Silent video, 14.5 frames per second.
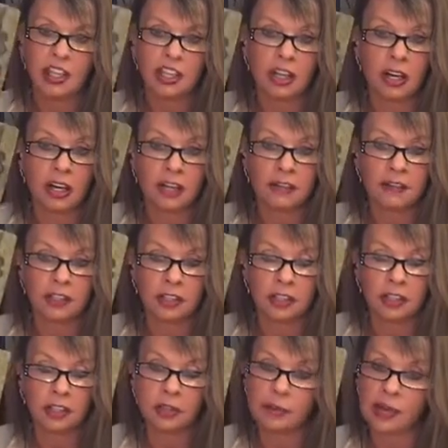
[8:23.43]
You're going to
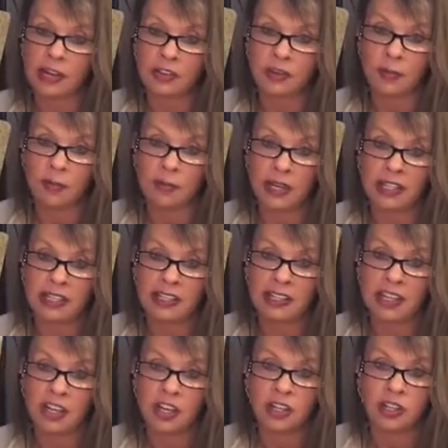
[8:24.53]
feel good about your money.